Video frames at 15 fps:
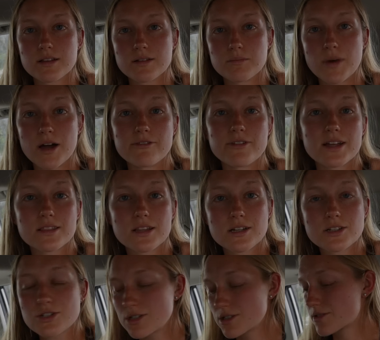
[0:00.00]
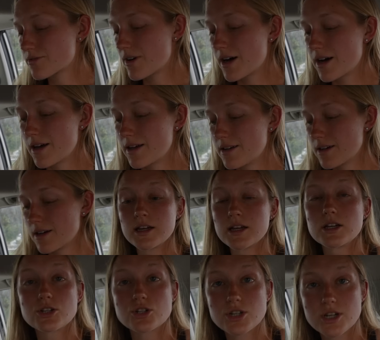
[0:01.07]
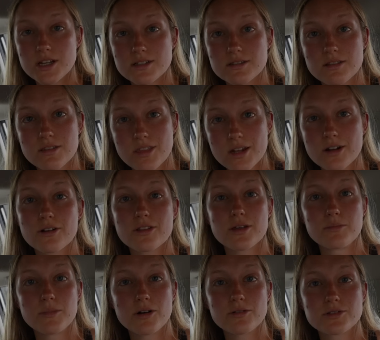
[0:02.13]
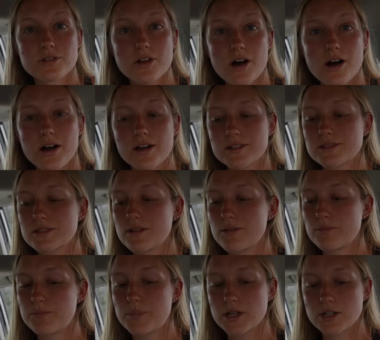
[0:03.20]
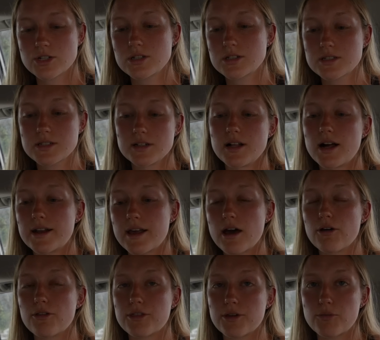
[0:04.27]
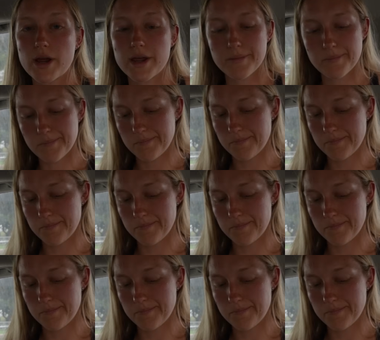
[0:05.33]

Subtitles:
My vet thinks she's fine. She is thinner than most dogs, but she's still at a healthy weight.